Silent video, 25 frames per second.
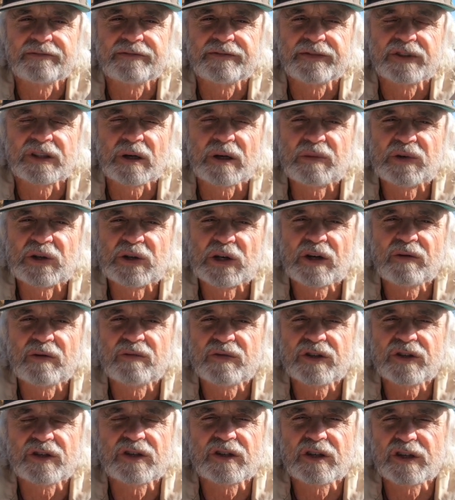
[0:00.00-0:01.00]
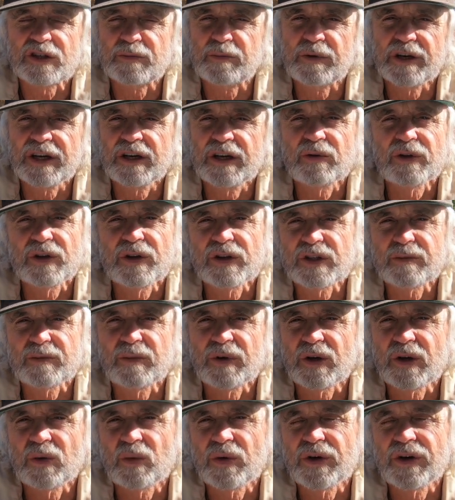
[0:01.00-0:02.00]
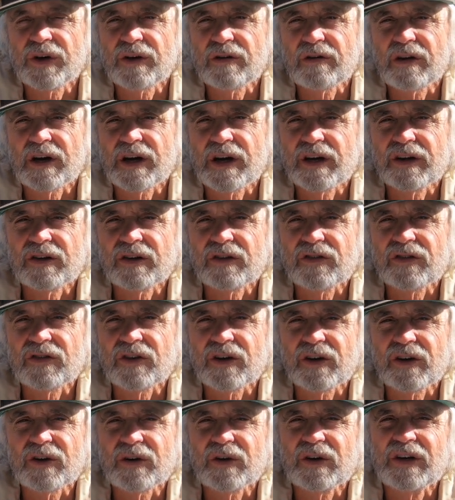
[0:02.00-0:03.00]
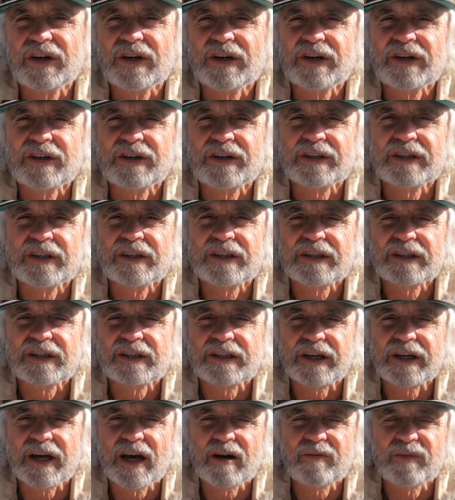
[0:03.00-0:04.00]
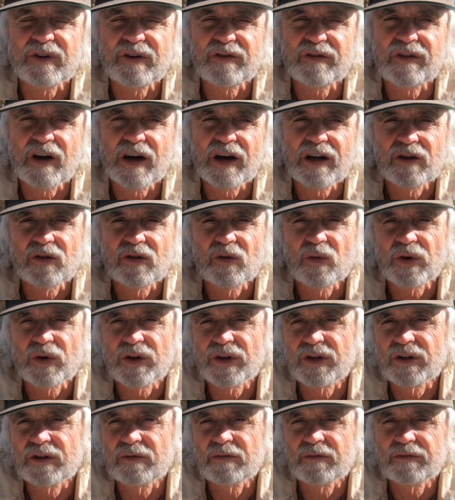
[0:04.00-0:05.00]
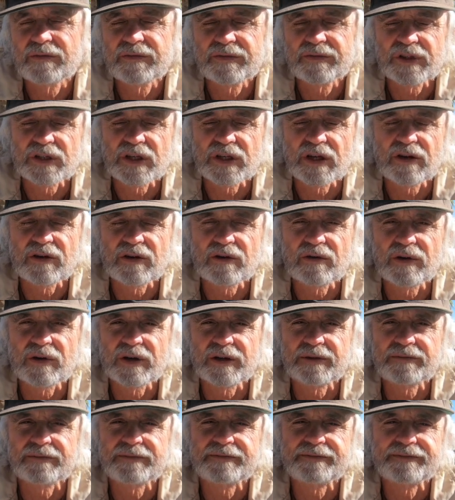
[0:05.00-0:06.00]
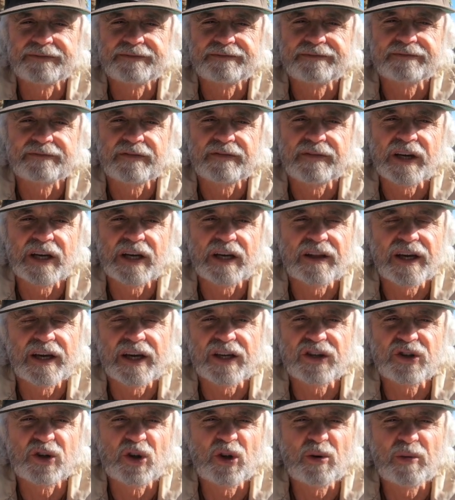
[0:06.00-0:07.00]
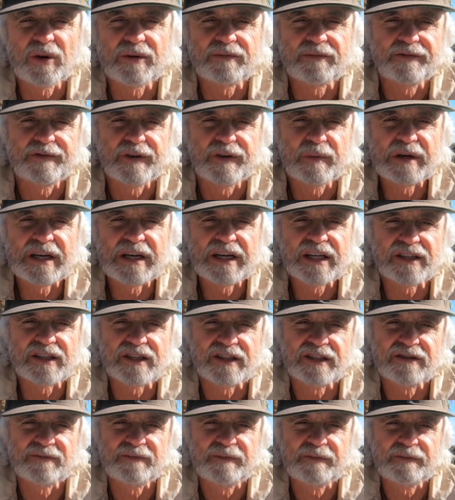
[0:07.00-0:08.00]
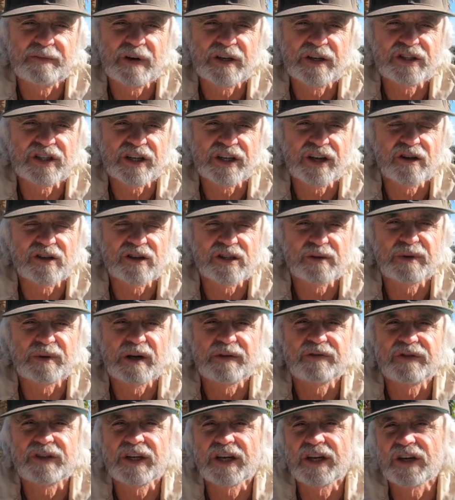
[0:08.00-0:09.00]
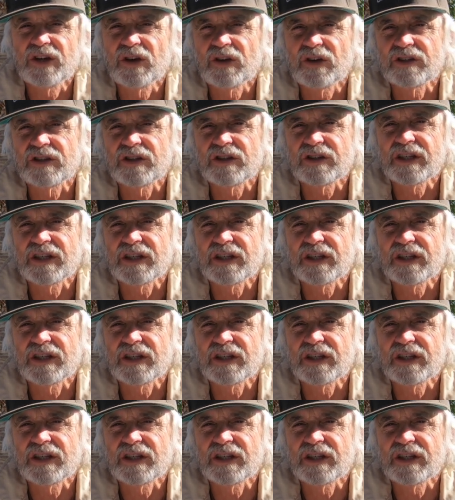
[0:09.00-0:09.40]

Sometimes it's better when there's a bit of wind around, so you can't be afraid of the wind. So think of that too. But for me, it's once it goes above 10 knots, it